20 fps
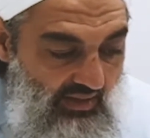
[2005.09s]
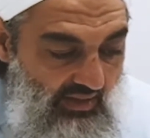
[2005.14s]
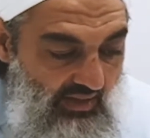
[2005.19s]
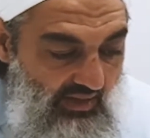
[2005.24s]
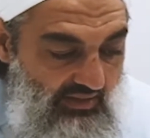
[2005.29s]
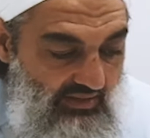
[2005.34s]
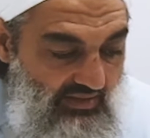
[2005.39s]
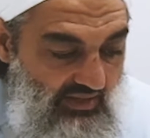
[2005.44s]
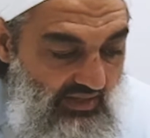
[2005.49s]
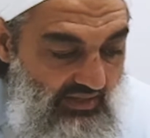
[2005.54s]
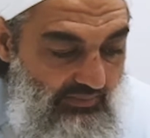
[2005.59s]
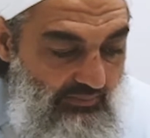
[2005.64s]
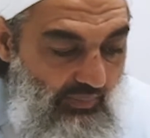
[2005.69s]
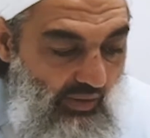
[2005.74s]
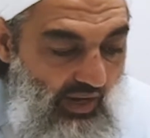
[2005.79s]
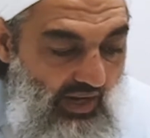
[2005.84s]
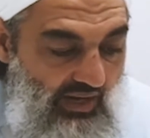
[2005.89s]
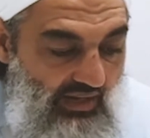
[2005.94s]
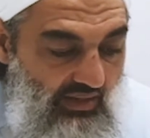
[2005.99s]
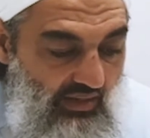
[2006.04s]
He says,
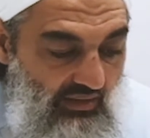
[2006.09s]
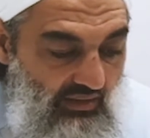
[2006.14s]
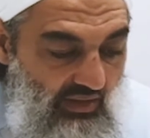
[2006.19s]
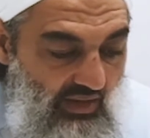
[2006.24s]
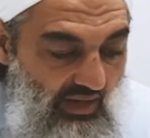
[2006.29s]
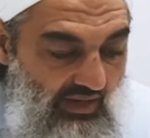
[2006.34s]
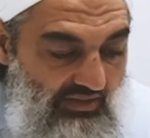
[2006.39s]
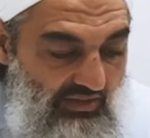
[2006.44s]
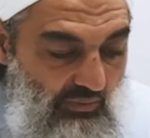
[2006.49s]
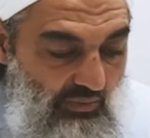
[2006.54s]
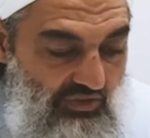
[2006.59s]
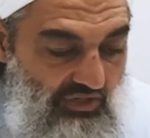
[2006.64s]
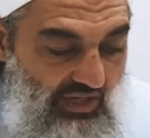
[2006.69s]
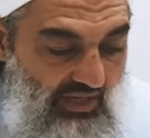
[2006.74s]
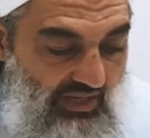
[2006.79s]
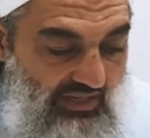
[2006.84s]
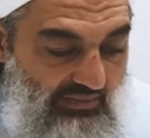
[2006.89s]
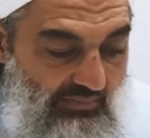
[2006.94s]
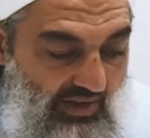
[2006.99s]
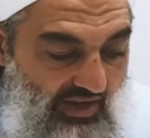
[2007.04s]
by it Allah Azza wa
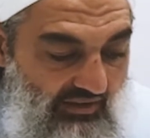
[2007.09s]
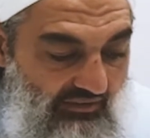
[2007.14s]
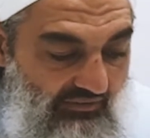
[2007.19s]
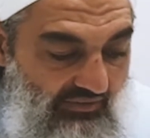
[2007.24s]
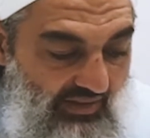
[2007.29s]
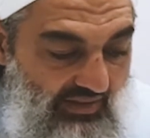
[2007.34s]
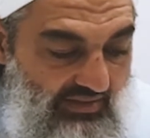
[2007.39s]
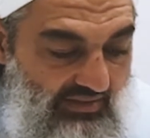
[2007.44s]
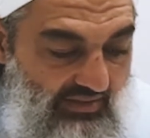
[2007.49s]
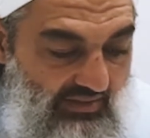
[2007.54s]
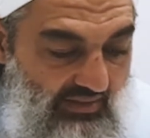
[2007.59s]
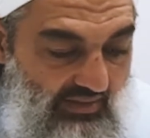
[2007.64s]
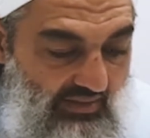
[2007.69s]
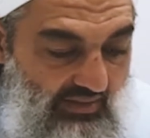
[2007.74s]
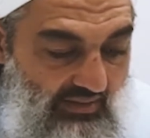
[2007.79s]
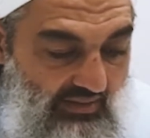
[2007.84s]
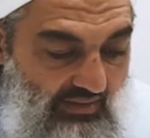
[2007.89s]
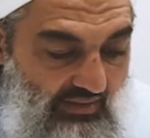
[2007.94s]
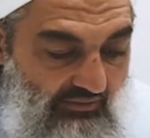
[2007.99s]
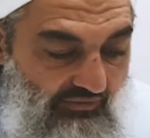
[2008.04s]
Jal has manifested
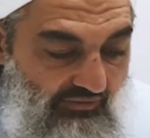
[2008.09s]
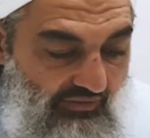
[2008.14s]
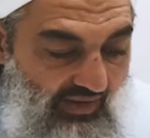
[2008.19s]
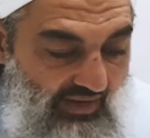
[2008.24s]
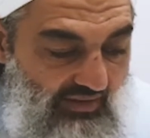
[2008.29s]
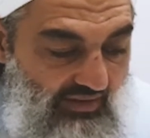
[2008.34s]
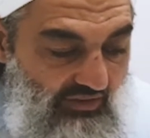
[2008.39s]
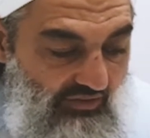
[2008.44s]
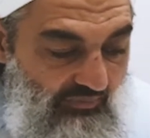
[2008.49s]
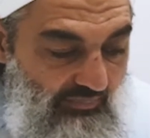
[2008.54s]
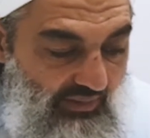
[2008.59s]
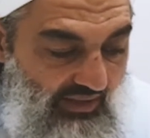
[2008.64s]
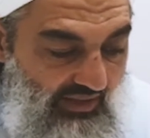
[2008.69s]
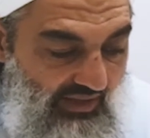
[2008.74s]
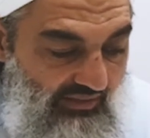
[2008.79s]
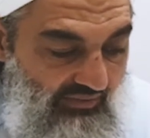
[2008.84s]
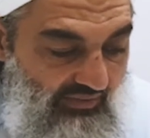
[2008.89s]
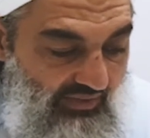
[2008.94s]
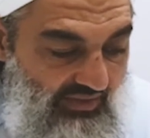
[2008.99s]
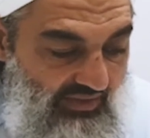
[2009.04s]
the faith of
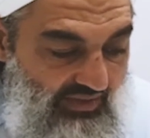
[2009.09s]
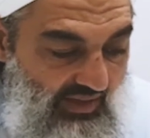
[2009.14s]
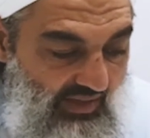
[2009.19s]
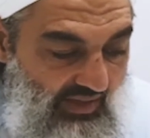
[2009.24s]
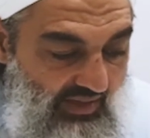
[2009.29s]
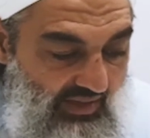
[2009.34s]
believers.